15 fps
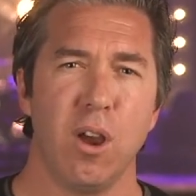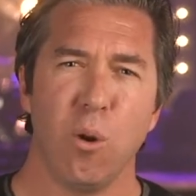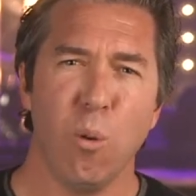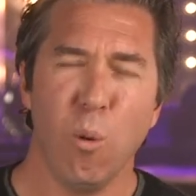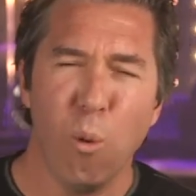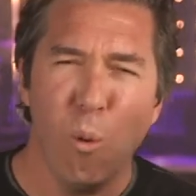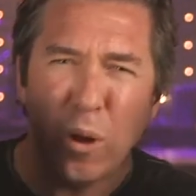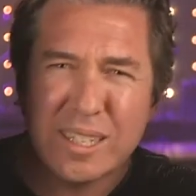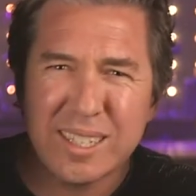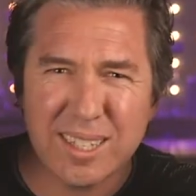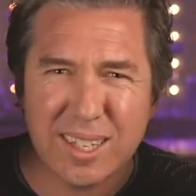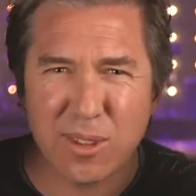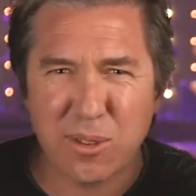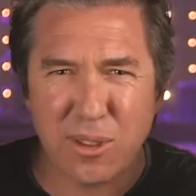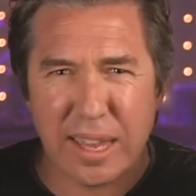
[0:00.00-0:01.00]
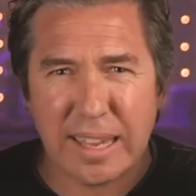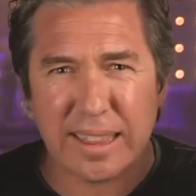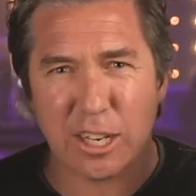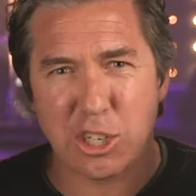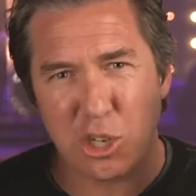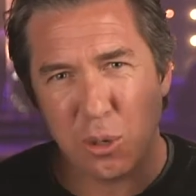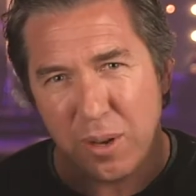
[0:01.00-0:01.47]
What's the thing
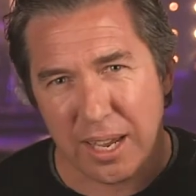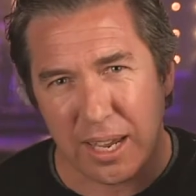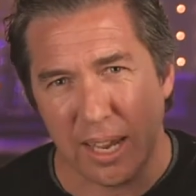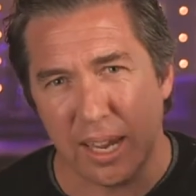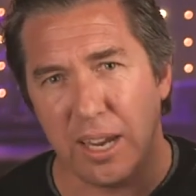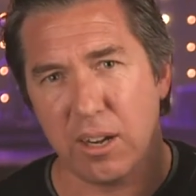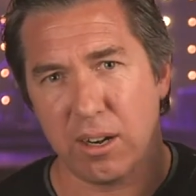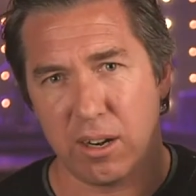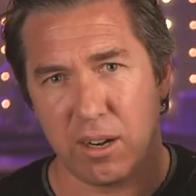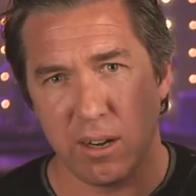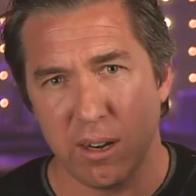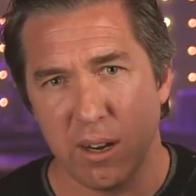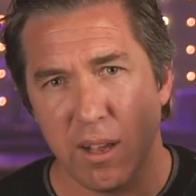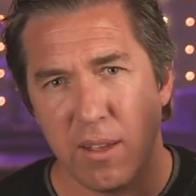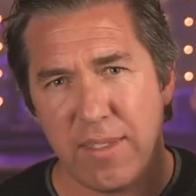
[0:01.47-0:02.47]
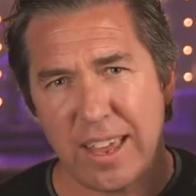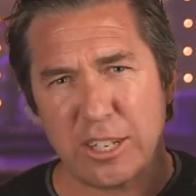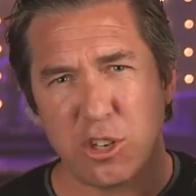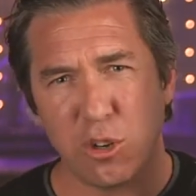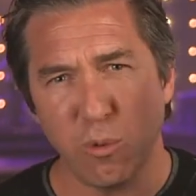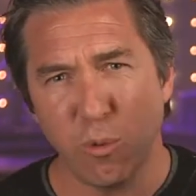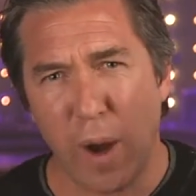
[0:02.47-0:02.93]
that you hear that
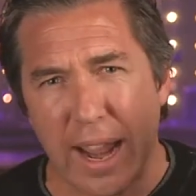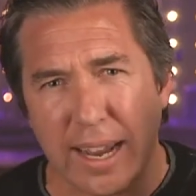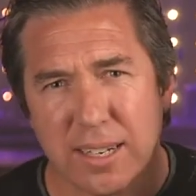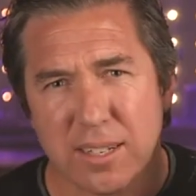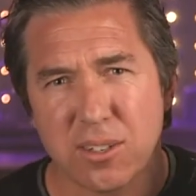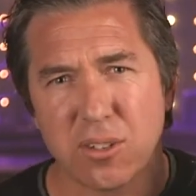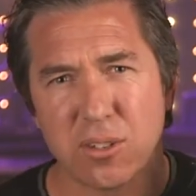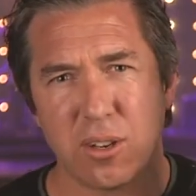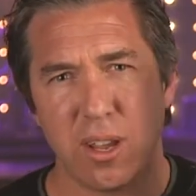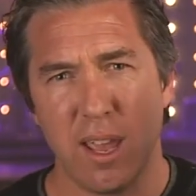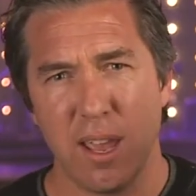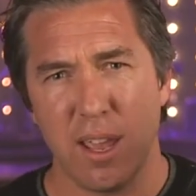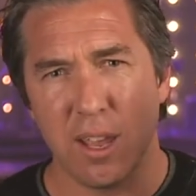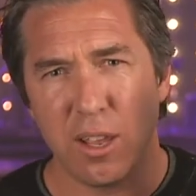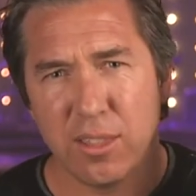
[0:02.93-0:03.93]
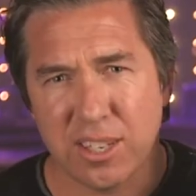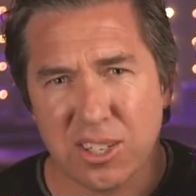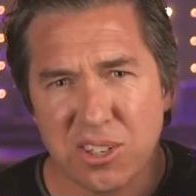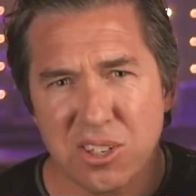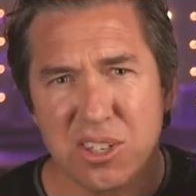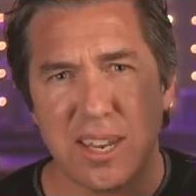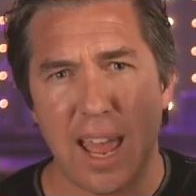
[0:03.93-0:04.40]
directs the
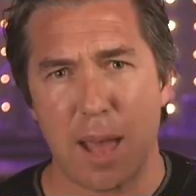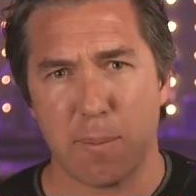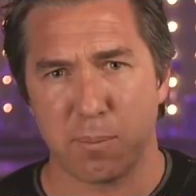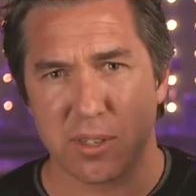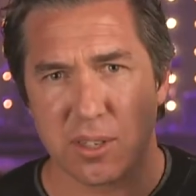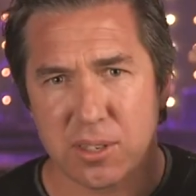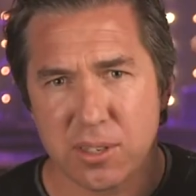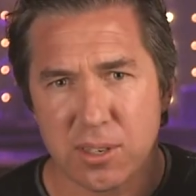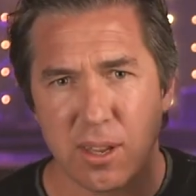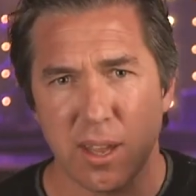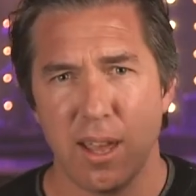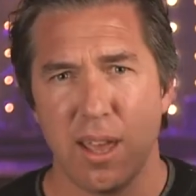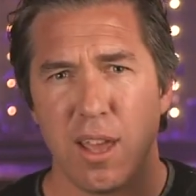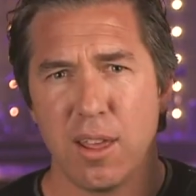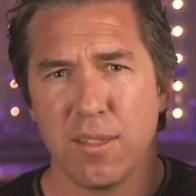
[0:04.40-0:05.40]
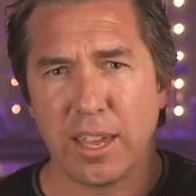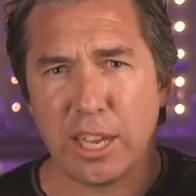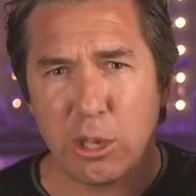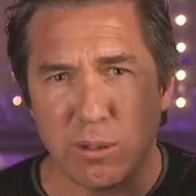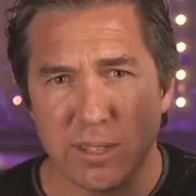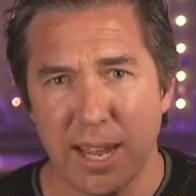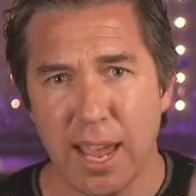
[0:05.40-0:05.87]
steps that
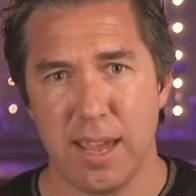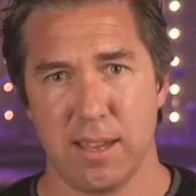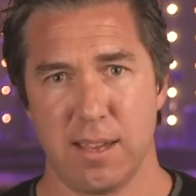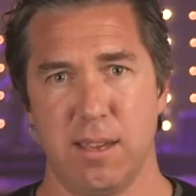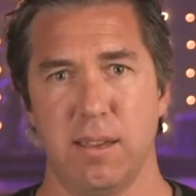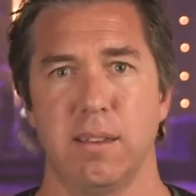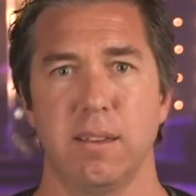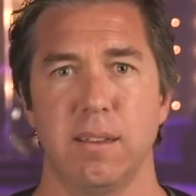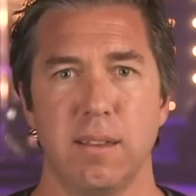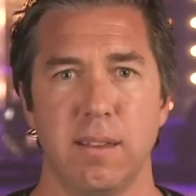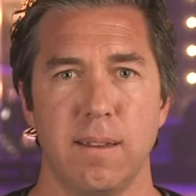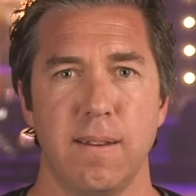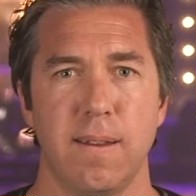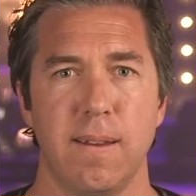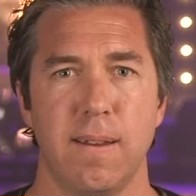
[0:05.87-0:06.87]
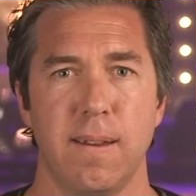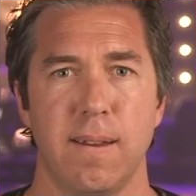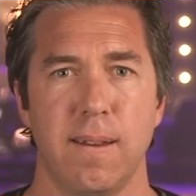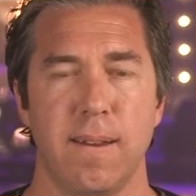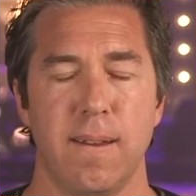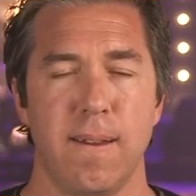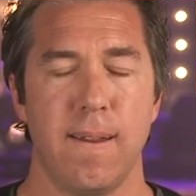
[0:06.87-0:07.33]
you take?
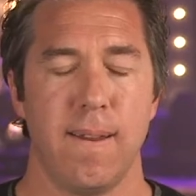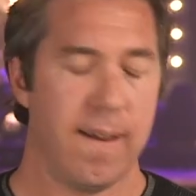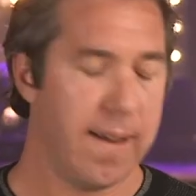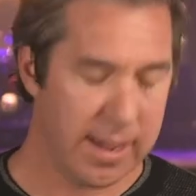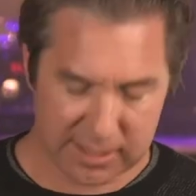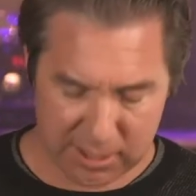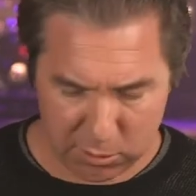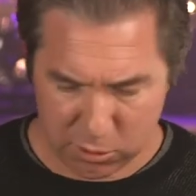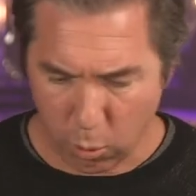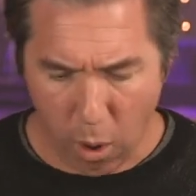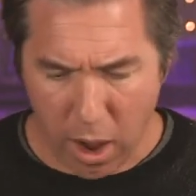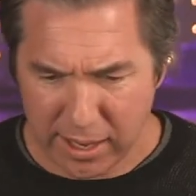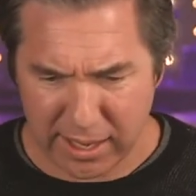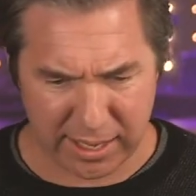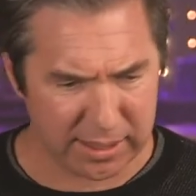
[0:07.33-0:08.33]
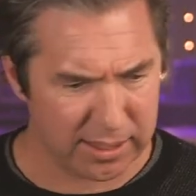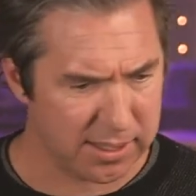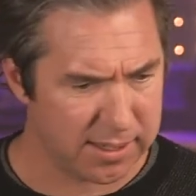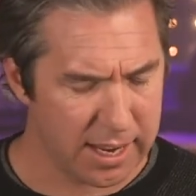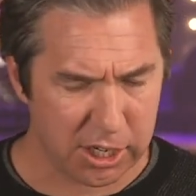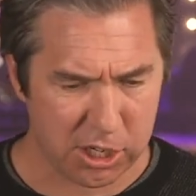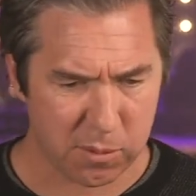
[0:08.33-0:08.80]
As I was walking in
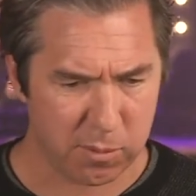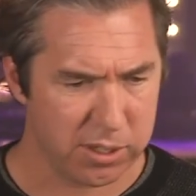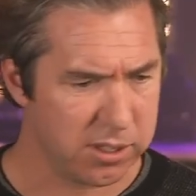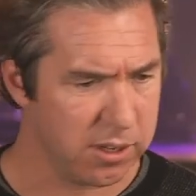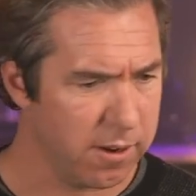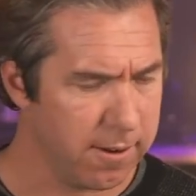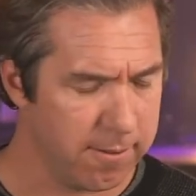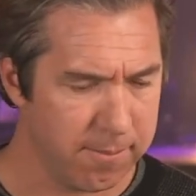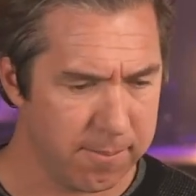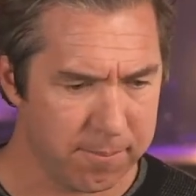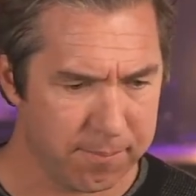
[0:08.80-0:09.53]
this nature preserve,